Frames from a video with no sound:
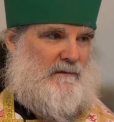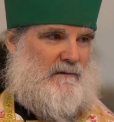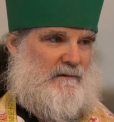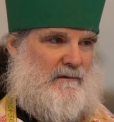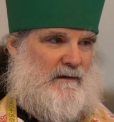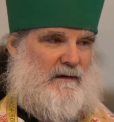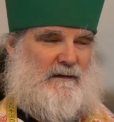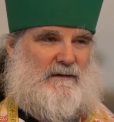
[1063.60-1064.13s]

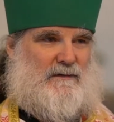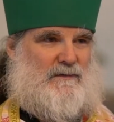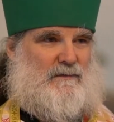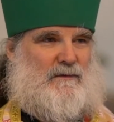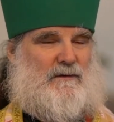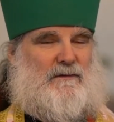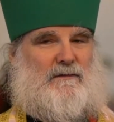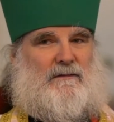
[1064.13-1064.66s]
Not in this
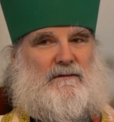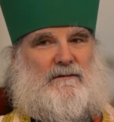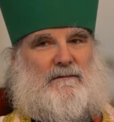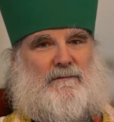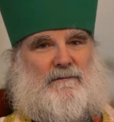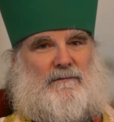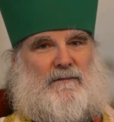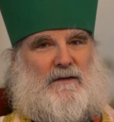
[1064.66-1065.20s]
world.
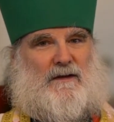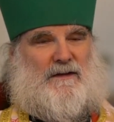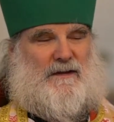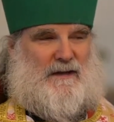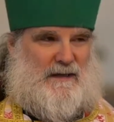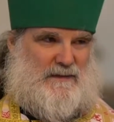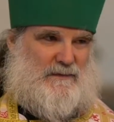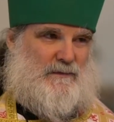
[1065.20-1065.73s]
In the
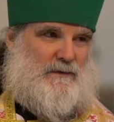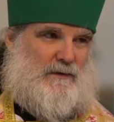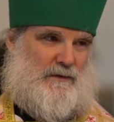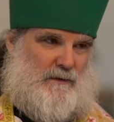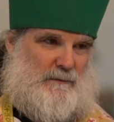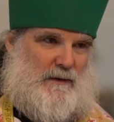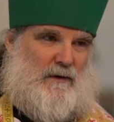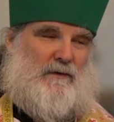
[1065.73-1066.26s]
next world,
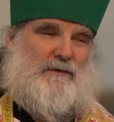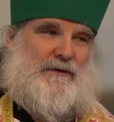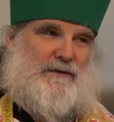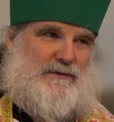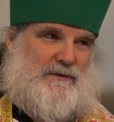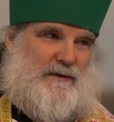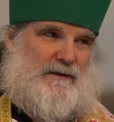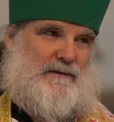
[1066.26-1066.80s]
there'll be only joy.